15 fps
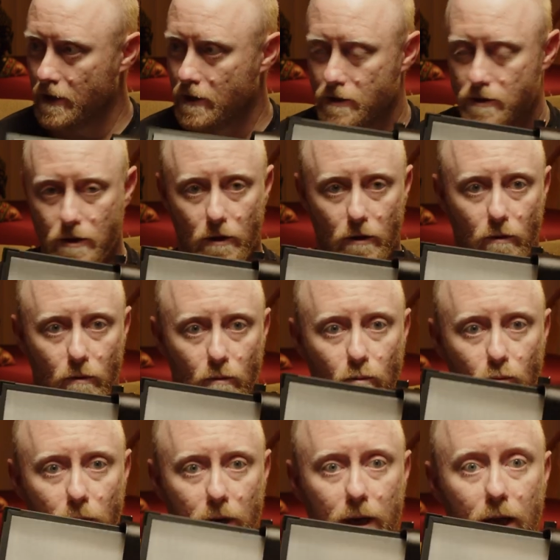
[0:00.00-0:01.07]
So
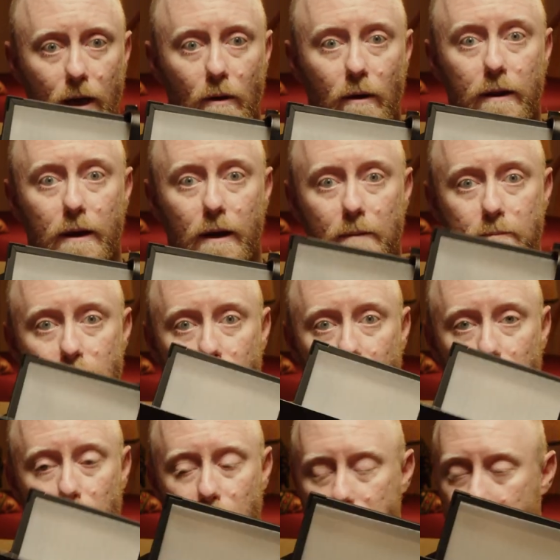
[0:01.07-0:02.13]
right now I think I'm just going
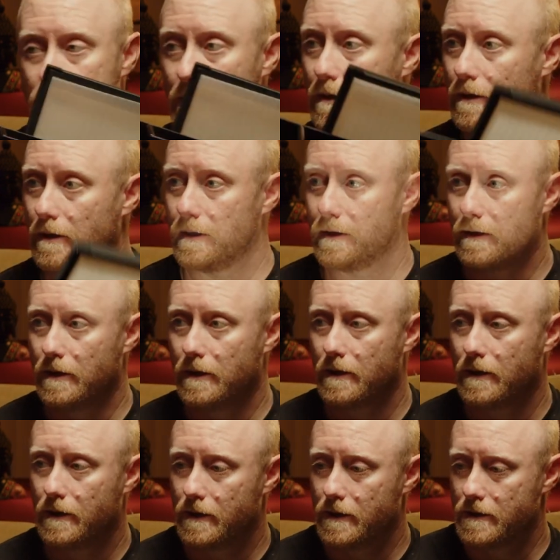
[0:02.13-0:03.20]
to put this on
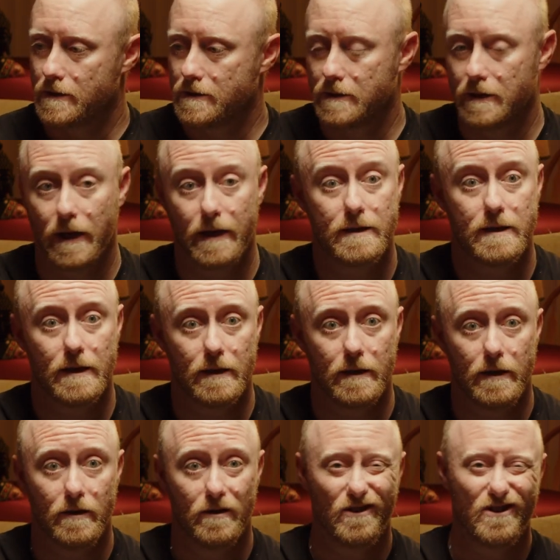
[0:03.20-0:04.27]
this light stand
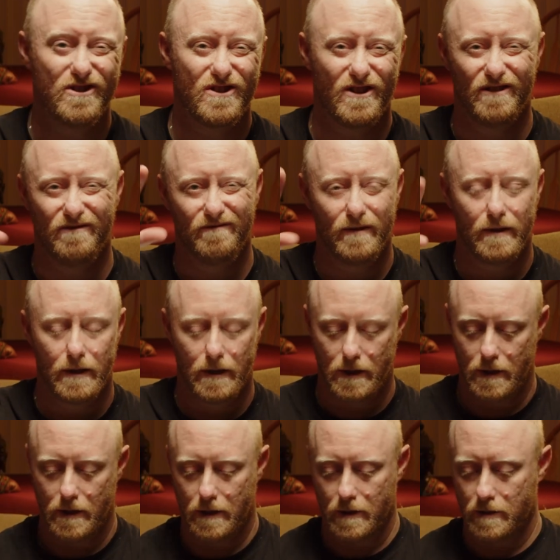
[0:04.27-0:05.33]
here just to
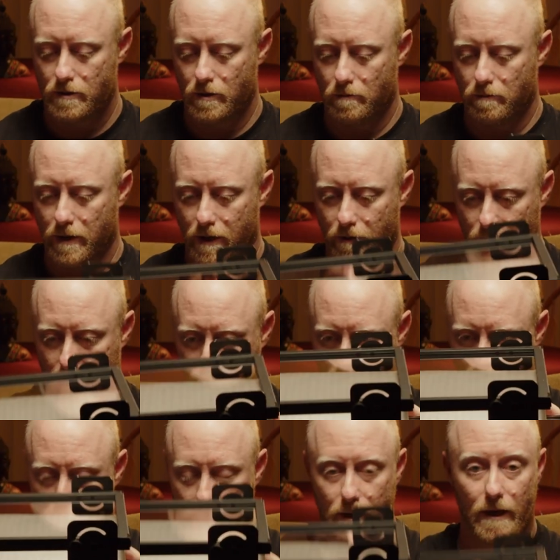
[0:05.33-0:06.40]
sort of play around with it.